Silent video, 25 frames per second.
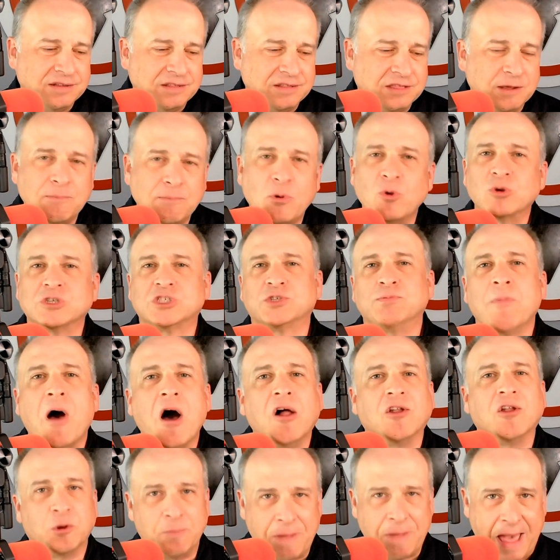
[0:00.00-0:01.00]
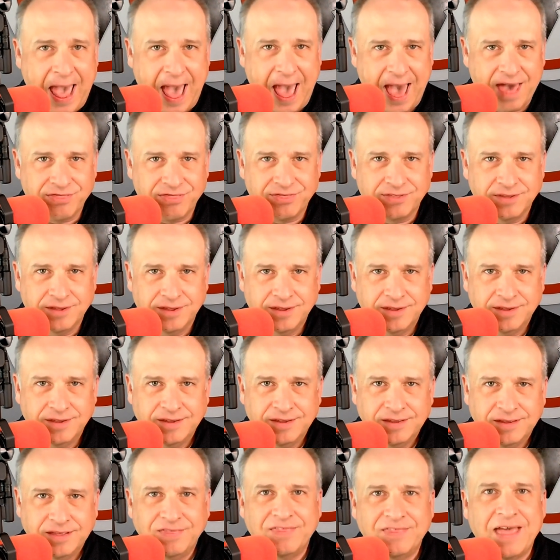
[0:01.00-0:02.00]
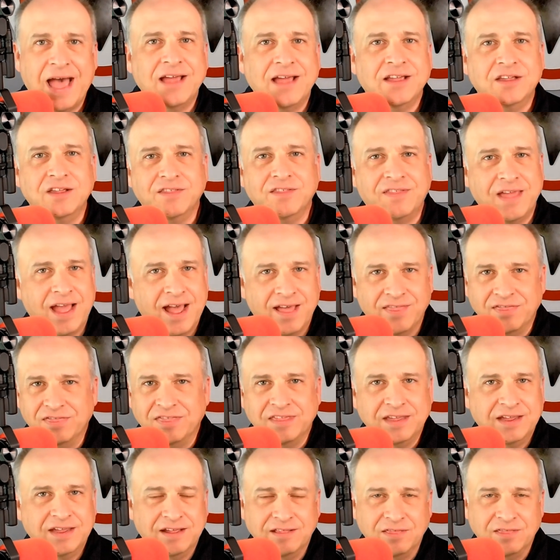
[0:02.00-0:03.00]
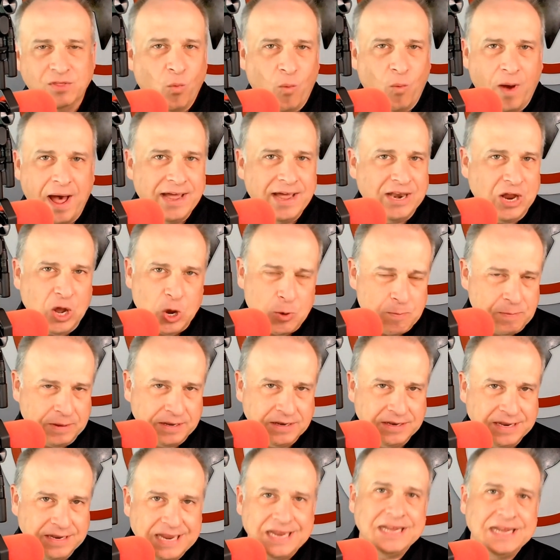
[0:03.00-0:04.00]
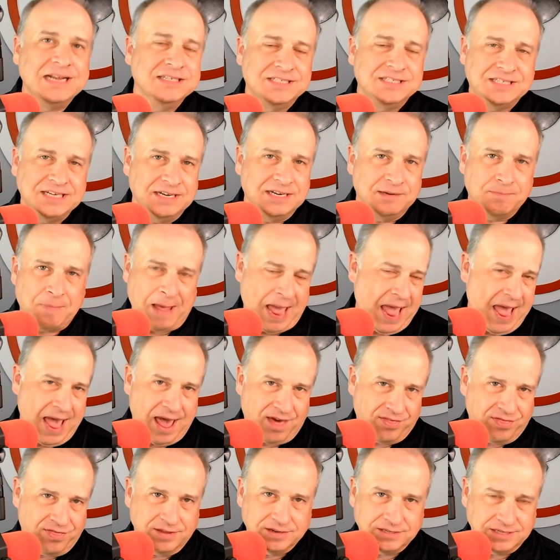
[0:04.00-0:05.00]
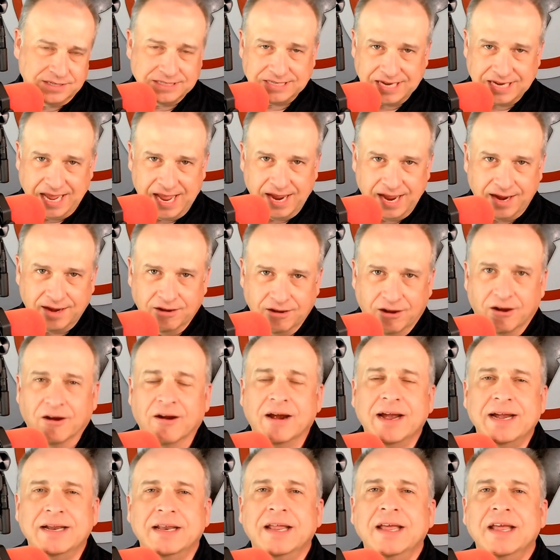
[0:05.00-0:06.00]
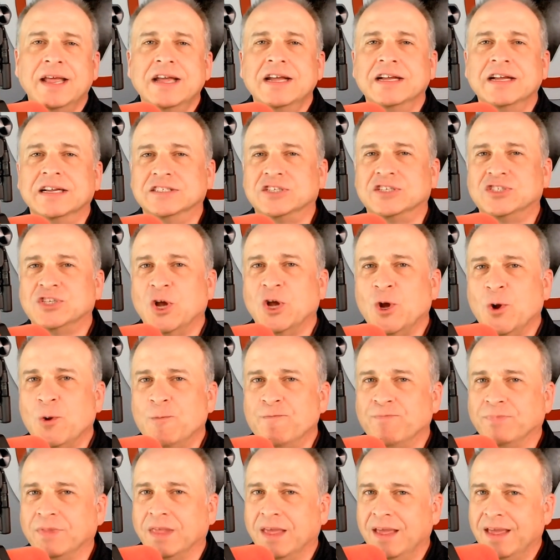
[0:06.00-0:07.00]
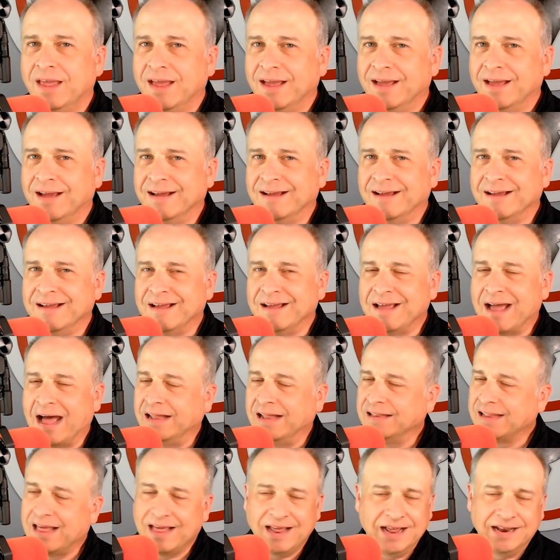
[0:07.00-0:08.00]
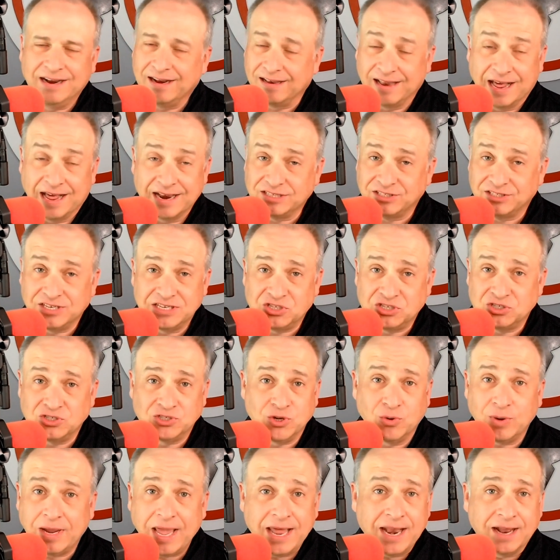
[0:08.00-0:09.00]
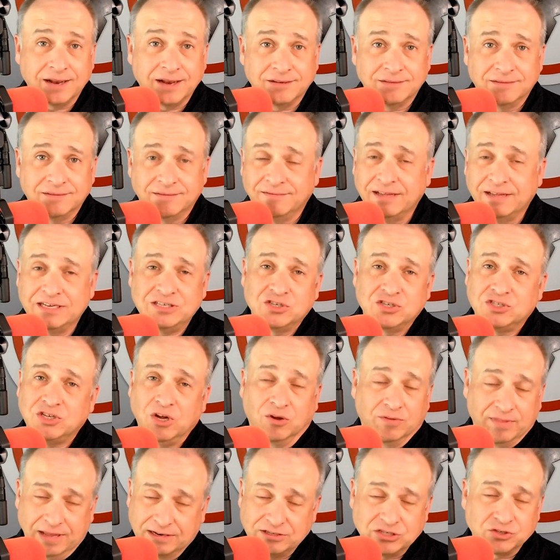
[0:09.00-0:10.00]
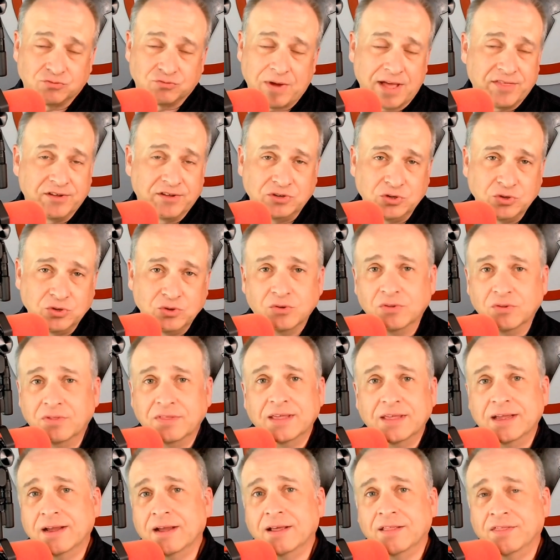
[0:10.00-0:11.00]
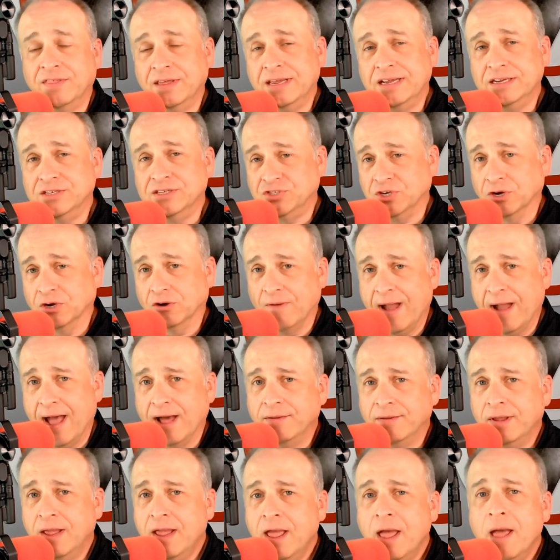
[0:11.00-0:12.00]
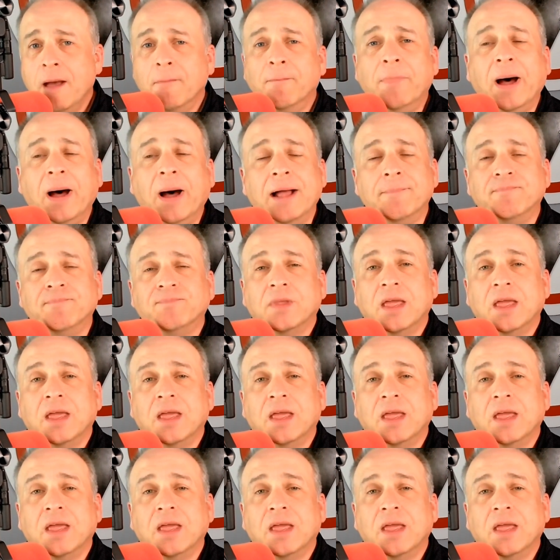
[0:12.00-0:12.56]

more smaller path than the wide open, easy path to take. All right. And so a lot of stations don't get it. They just don't. They just rather do the easier route. But